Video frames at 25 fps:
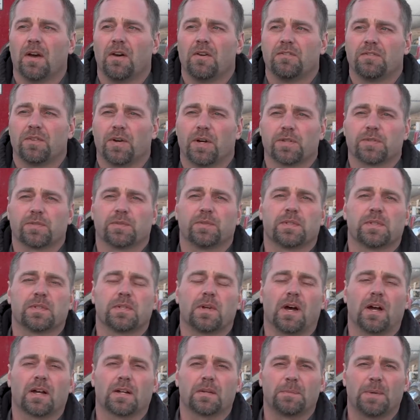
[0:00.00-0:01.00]
First, we
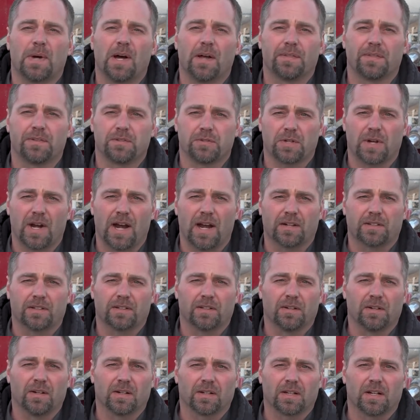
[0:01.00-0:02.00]
talk about the
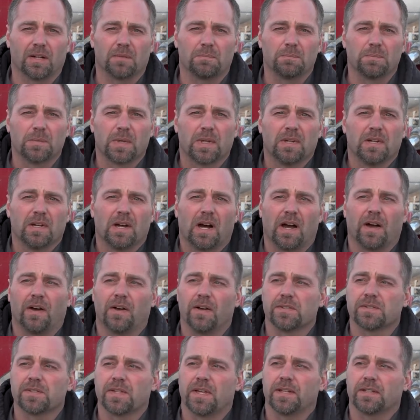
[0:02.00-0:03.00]
tractor hookup. I
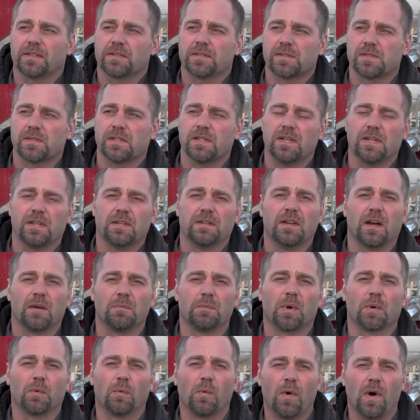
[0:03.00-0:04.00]
always like to see
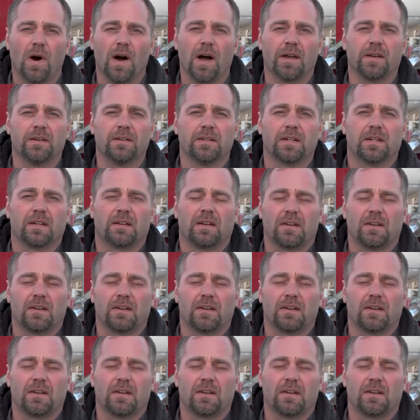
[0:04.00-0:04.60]
number one